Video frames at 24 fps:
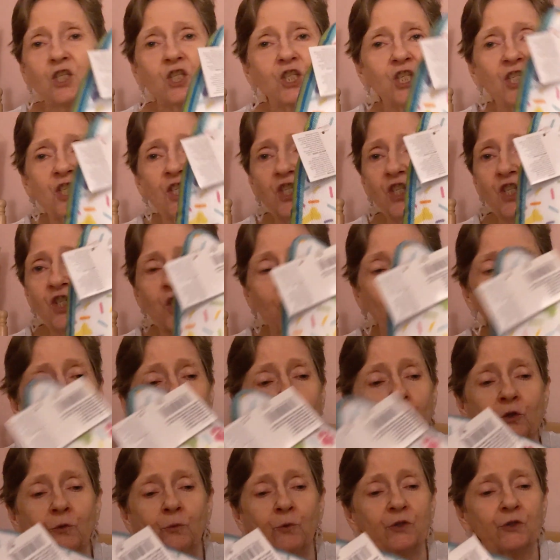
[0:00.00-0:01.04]
she's so
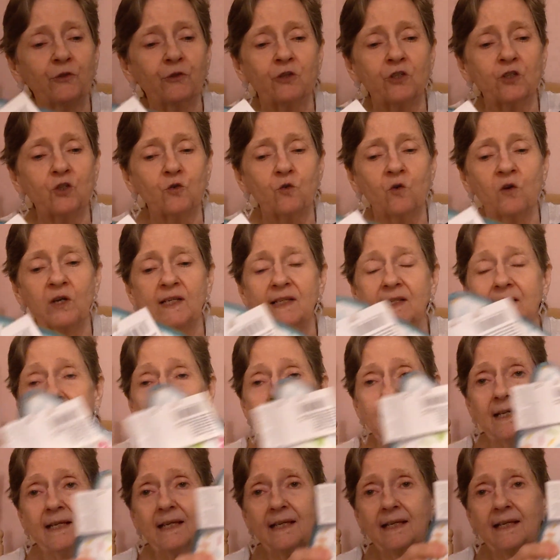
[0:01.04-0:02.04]
good with her toys.